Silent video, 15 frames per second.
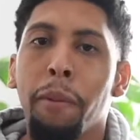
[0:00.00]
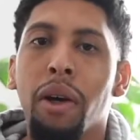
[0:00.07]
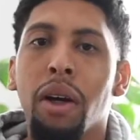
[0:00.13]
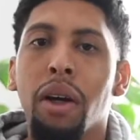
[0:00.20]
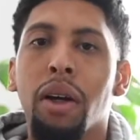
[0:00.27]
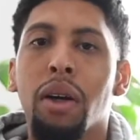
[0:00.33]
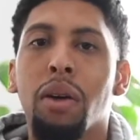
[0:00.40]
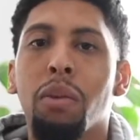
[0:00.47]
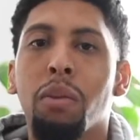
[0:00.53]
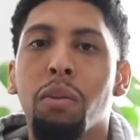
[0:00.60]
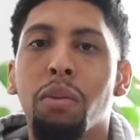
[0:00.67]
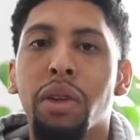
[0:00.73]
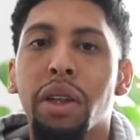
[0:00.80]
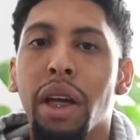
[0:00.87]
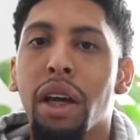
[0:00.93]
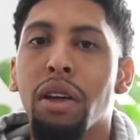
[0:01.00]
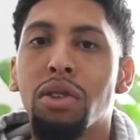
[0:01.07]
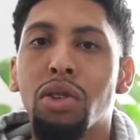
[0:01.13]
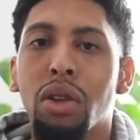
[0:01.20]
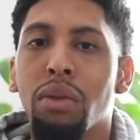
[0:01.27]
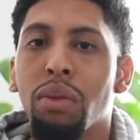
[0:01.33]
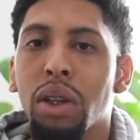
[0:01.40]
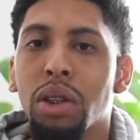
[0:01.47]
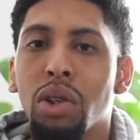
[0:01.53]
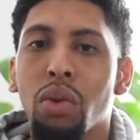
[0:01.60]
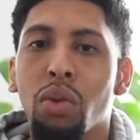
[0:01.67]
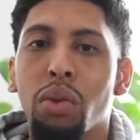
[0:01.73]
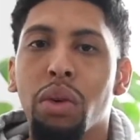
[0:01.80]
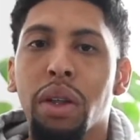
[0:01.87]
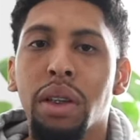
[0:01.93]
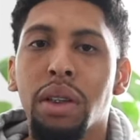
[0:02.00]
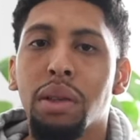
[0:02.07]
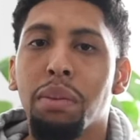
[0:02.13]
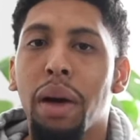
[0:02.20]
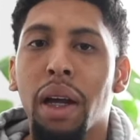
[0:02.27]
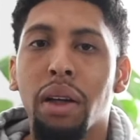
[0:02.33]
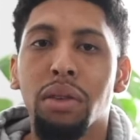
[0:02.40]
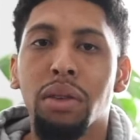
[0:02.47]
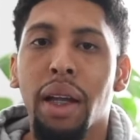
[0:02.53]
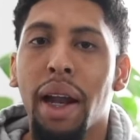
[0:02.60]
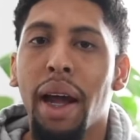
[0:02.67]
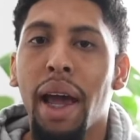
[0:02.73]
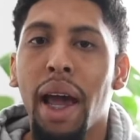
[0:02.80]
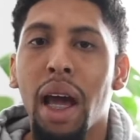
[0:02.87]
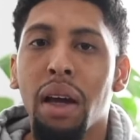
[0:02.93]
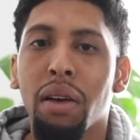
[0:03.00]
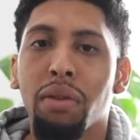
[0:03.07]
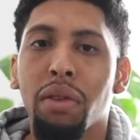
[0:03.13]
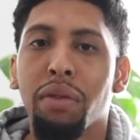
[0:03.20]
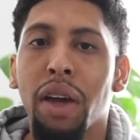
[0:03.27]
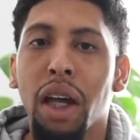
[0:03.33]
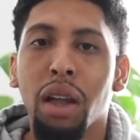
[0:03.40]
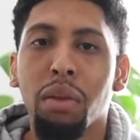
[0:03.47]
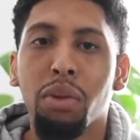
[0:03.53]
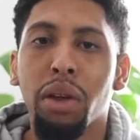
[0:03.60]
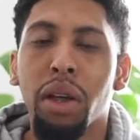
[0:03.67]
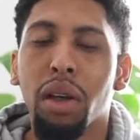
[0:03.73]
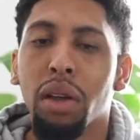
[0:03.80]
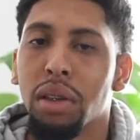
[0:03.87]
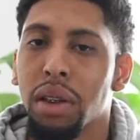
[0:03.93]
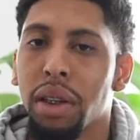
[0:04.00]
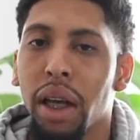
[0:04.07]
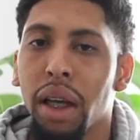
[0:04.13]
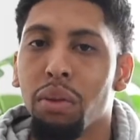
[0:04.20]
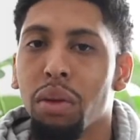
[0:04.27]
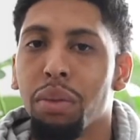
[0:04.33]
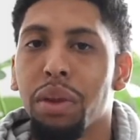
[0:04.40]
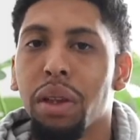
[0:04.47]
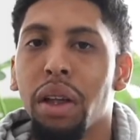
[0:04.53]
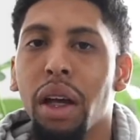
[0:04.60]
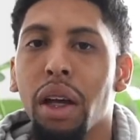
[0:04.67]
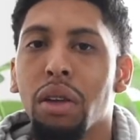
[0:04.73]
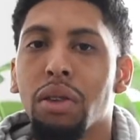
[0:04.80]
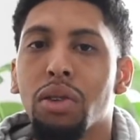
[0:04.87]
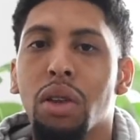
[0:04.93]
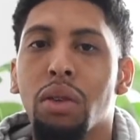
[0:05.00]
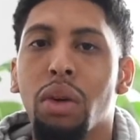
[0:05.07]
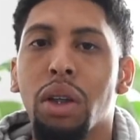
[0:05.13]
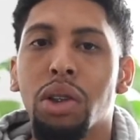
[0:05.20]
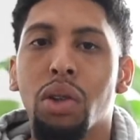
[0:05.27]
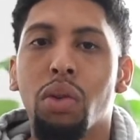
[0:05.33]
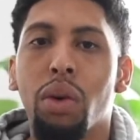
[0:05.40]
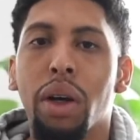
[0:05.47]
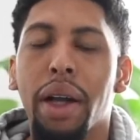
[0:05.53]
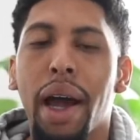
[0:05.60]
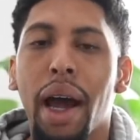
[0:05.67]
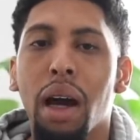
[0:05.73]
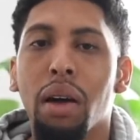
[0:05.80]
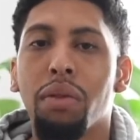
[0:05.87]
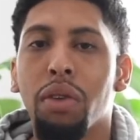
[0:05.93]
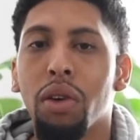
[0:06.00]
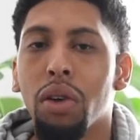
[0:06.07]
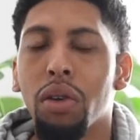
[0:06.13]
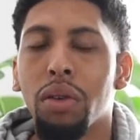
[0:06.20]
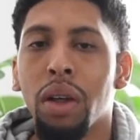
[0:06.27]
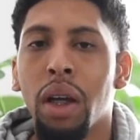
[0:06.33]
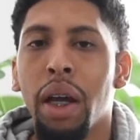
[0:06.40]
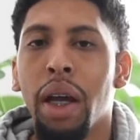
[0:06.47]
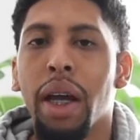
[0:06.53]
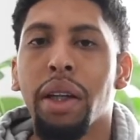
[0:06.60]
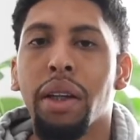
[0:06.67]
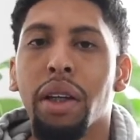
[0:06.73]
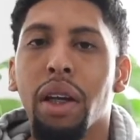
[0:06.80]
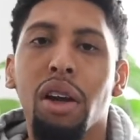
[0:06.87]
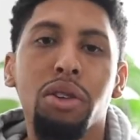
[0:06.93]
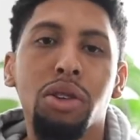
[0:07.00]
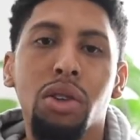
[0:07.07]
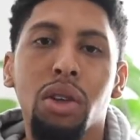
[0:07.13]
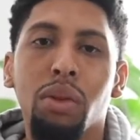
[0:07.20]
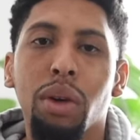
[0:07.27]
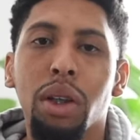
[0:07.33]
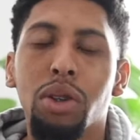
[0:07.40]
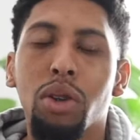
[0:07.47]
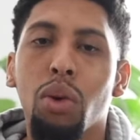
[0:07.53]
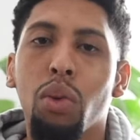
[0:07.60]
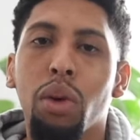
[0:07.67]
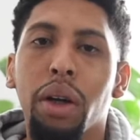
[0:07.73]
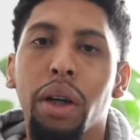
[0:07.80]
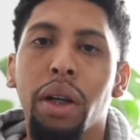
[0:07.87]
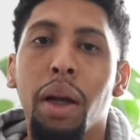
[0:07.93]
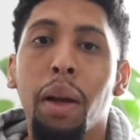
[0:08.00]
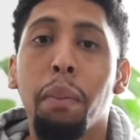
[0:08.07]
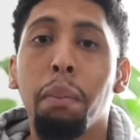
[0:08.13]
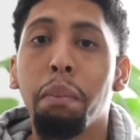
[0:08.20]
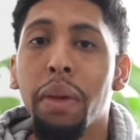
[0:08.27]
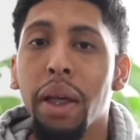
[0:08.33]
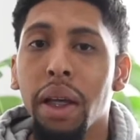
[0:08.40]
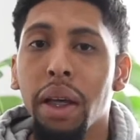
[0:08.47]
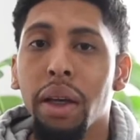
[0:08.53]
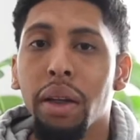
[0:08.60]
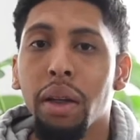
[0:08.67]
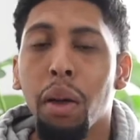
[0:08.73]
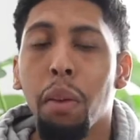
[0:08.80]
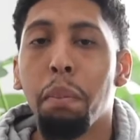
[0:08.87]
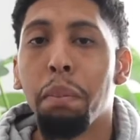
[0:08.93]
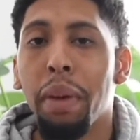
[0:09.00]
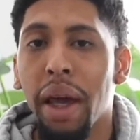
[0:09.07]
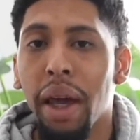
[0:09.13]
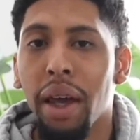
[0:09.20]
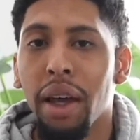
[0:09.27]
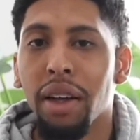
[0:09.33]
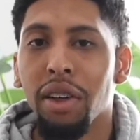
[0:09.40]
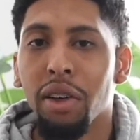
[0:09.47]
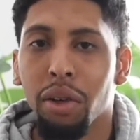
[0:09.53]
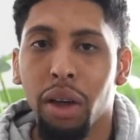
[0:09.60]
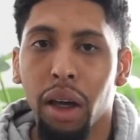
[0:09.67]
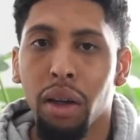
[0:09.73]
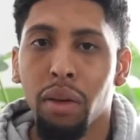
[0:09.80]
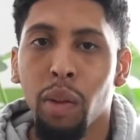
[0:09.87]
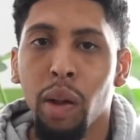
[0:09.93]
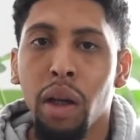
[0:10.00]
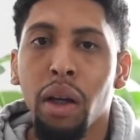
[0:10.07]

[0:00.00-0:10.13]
The Air Jordan Retro 1's models that I have available here today will be the Air Jordan Retro 1 High Volt and the Air Jordan Retro 1 Mid Band, okay?